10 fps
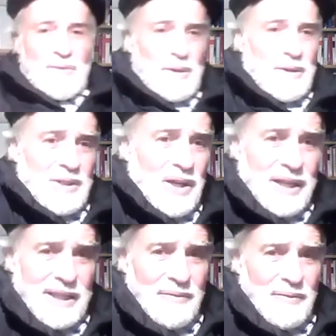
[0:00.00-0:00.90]

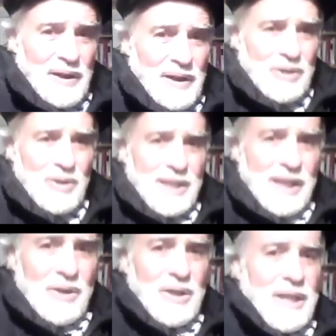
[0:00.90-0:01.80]
scientifically to
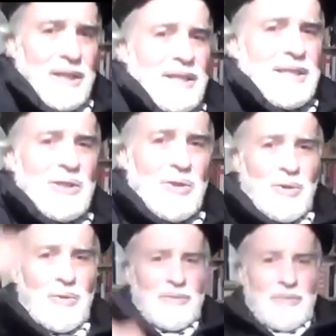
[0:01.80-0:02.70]
say, okay, this is true.